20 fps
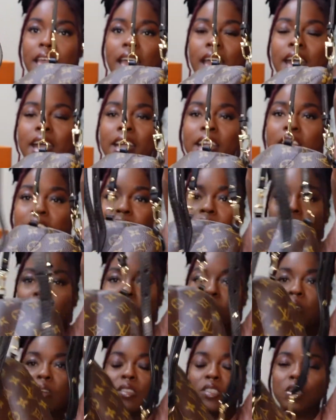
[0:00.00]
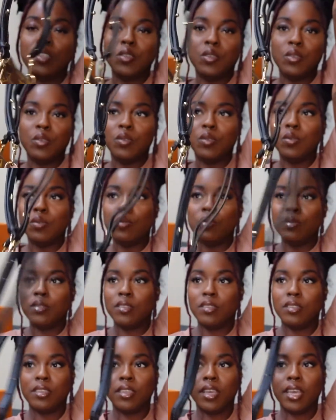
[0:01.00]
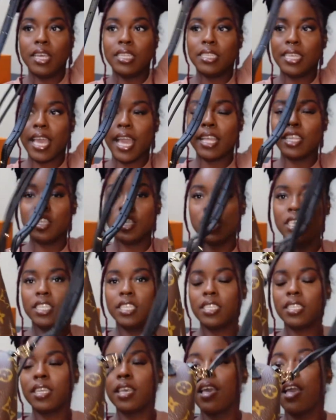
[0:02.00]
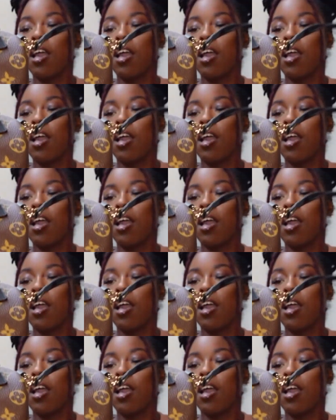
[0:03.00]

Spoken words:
however you want to attach it.